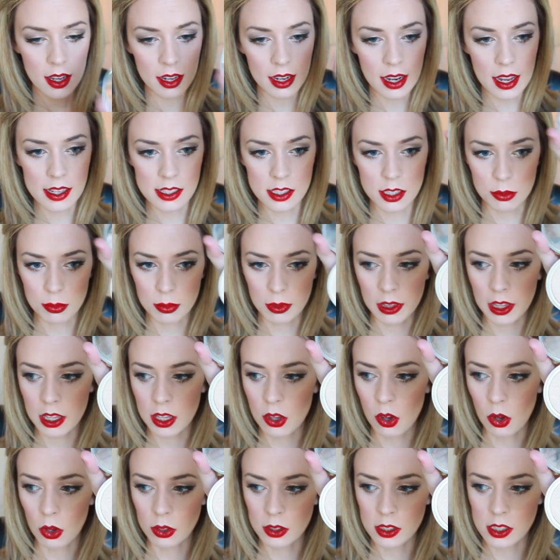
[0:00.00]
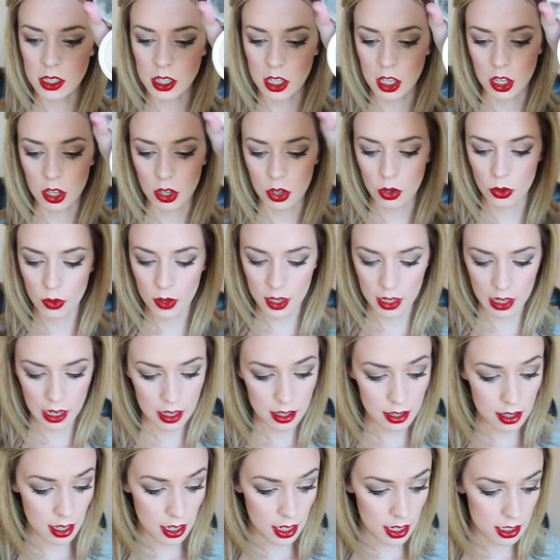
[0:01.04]
It has a really golden hue, and
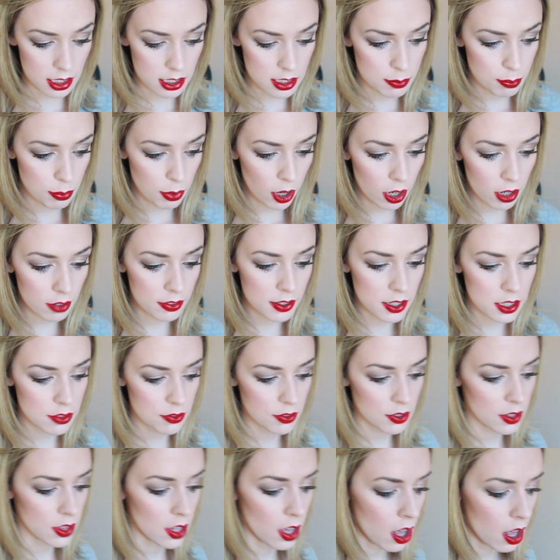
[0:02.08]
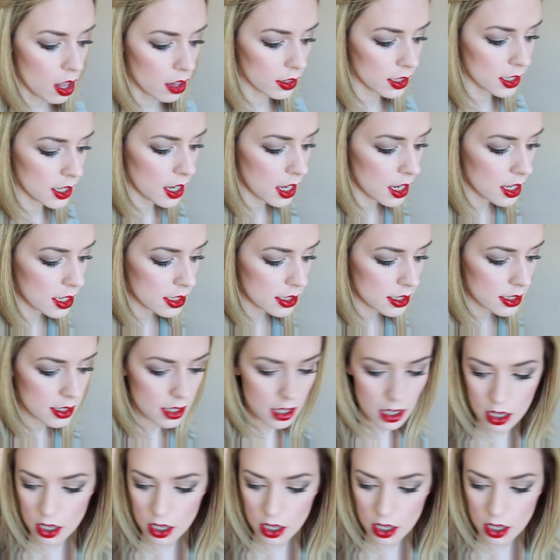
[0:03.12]
I think it's perfect for the holidays.